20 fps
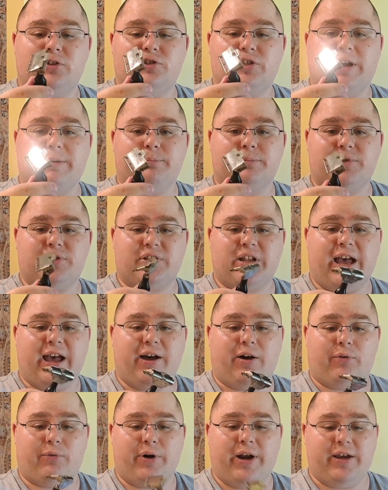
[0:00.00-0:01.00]

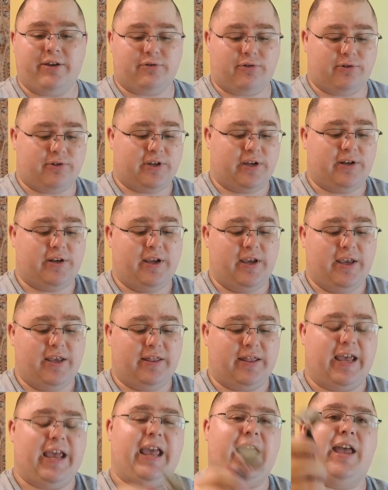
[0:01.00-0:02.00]
Jim-style razors, and
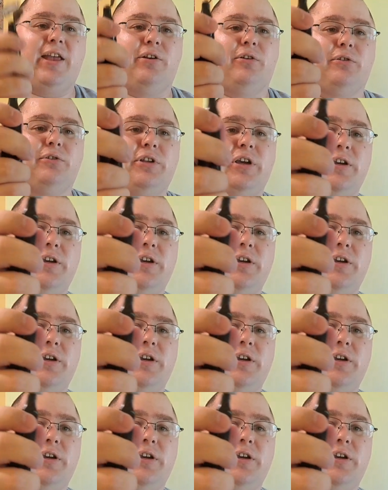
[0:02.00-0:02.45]
the handle